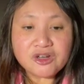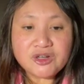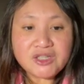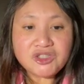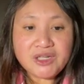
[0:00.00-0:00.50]

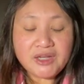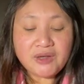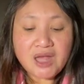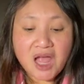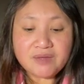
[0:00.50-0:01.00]

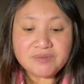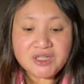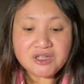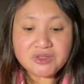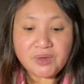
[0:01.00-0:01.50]
engineering
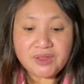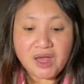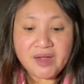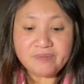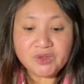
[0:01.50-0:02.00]
deals with
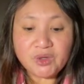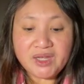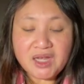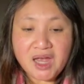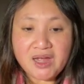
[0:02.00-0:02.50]

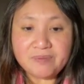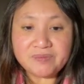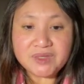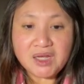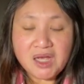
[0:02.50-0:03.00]
three
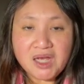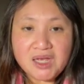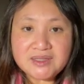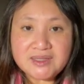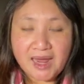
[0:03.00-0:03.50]

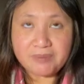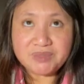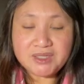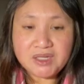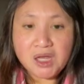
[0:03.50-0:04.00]

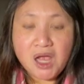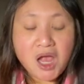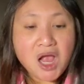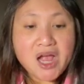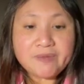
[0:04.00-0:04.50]
steps.
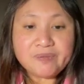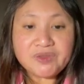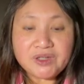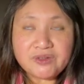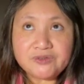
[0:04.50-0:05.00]

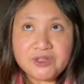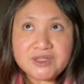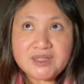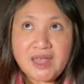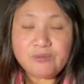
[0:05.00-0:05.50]
The
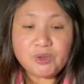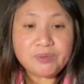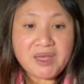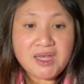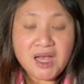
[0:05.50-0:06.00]
first step would
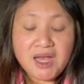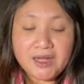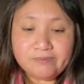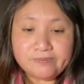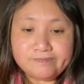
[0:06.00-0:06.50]
be
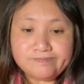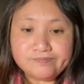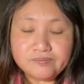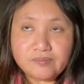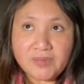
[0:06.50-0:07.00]

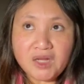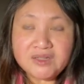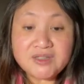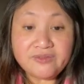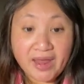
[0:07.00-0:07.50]

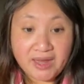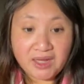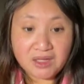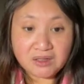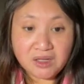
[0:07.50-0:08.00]

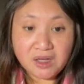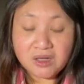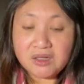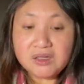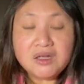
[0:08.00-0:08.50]
surveying.
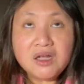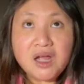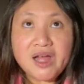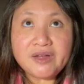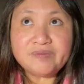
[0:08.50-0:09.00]

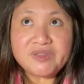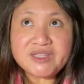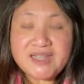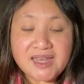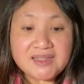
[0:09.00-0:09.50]
The
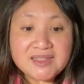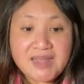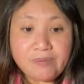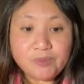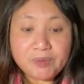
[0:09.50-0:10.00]
second
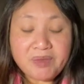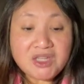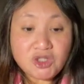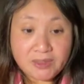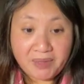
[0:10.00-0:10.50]
step would be
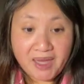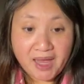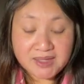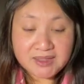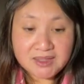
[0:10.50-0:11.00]

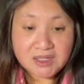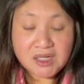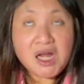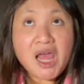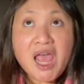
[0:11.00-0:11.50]
GPS,
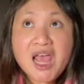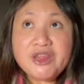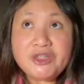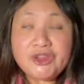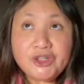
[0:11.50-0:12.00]
and
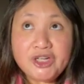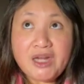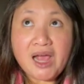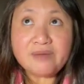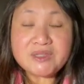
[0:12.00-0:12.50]
the third
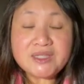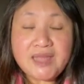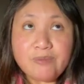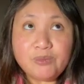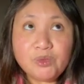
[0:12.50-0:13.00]

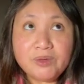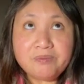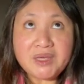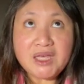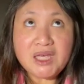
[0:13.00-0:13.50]
step would
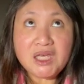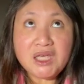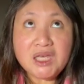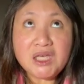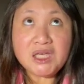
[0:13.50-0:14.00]

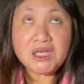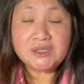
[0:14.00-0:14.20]
be